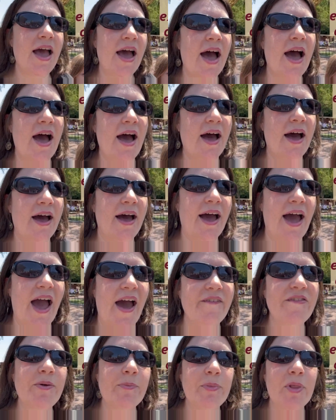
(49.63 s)

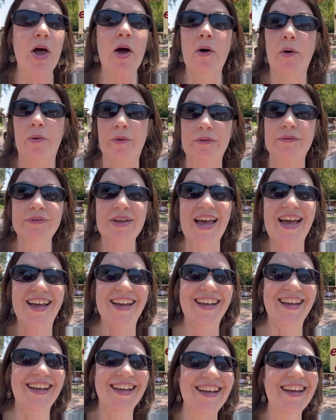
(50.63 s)
Have them low.
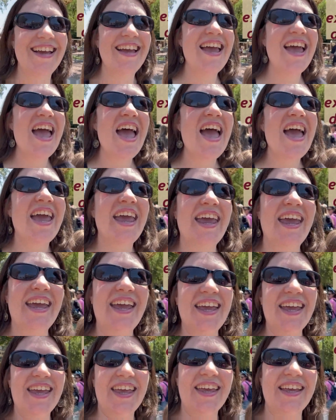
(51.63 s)

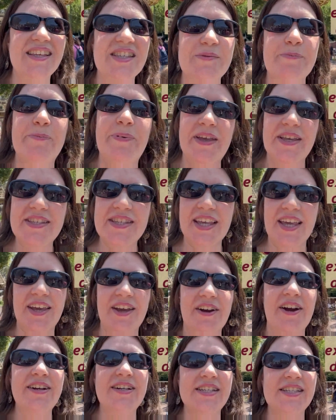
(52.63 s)
It is busy
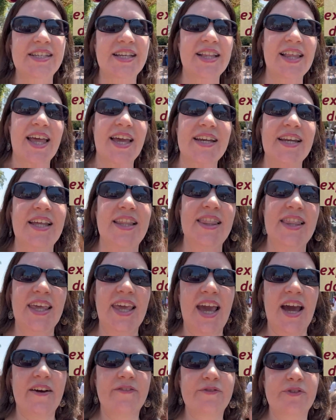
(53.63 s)
here at Disneyland in
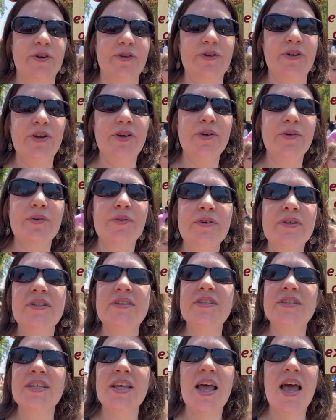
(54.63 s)
the
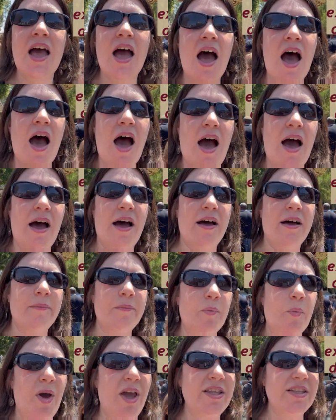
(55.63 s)
afternoons.
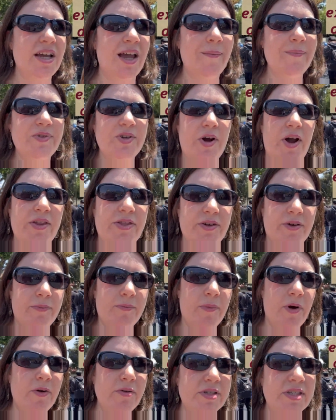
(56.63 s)
Wait times are at their
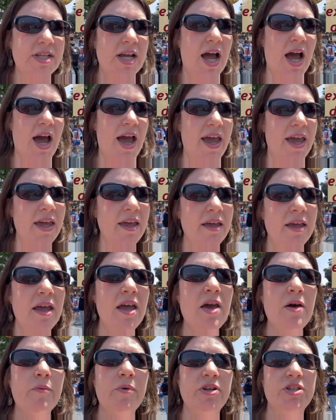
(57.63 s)
most high,
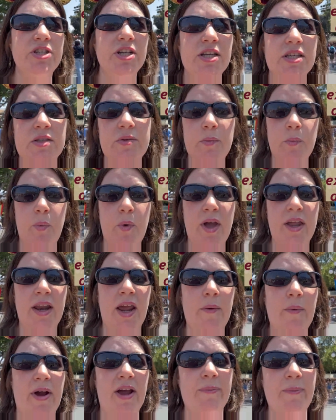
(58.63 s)
which is when
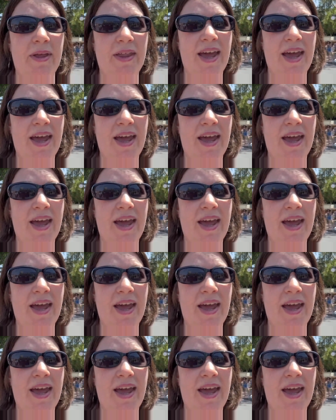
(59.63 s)
I recommend